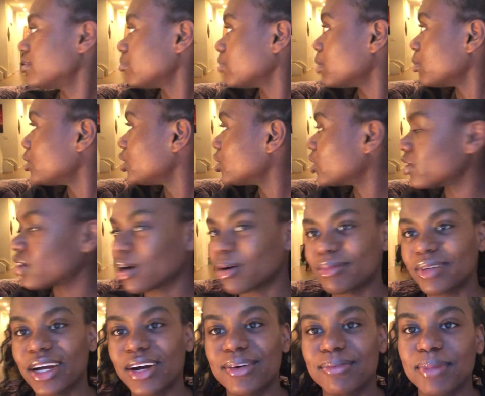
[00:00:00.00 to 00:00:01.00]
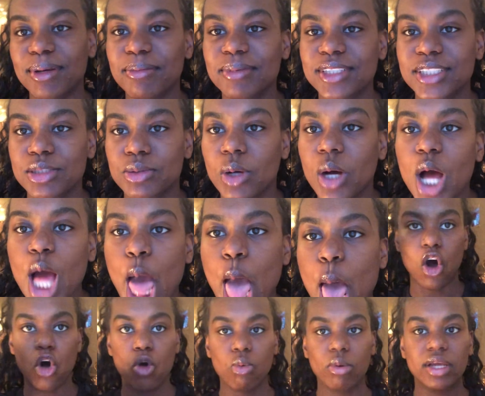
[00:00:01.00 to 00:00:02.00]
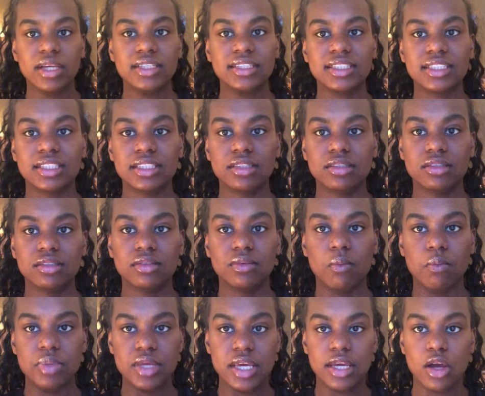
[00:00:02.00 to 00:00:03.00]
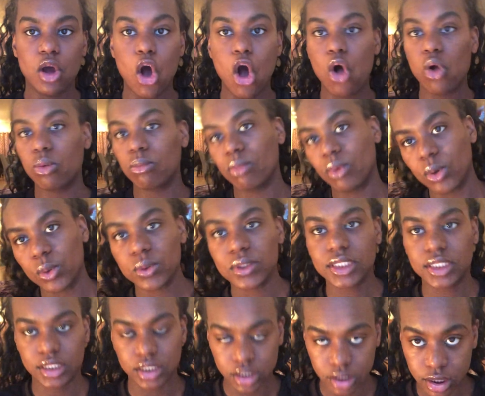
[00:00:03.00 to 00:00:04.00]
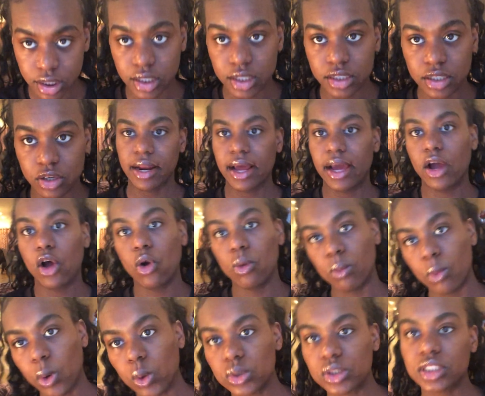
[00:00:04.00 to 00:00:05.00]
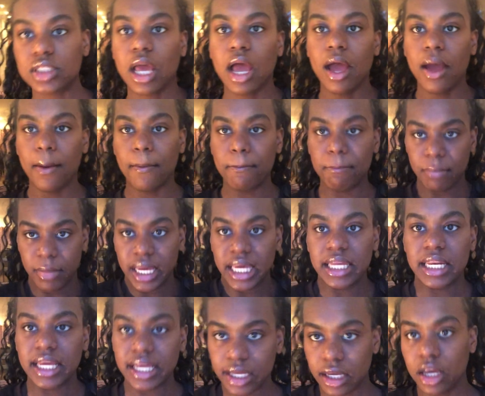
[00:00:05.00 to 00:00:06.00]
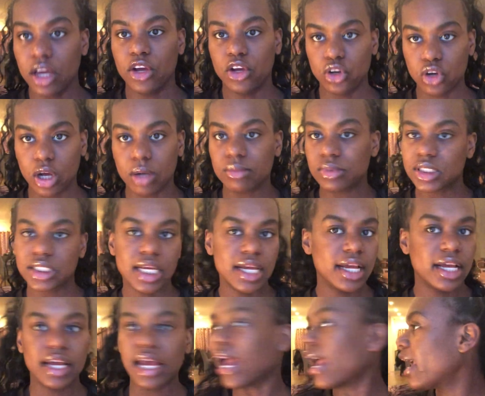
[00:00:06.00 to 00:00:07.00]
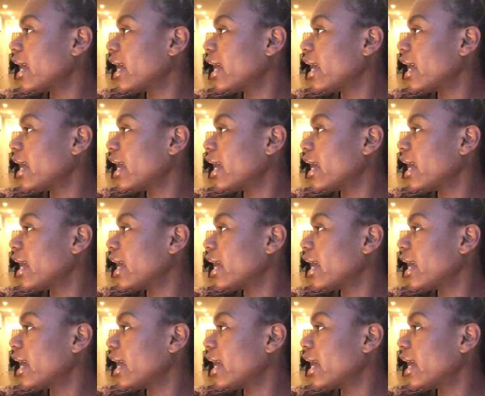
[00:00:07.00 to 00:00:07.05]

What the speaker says: Maybe she'll come down, maybe she won't. Always being almost good. I almost made it, you know what I'm saying?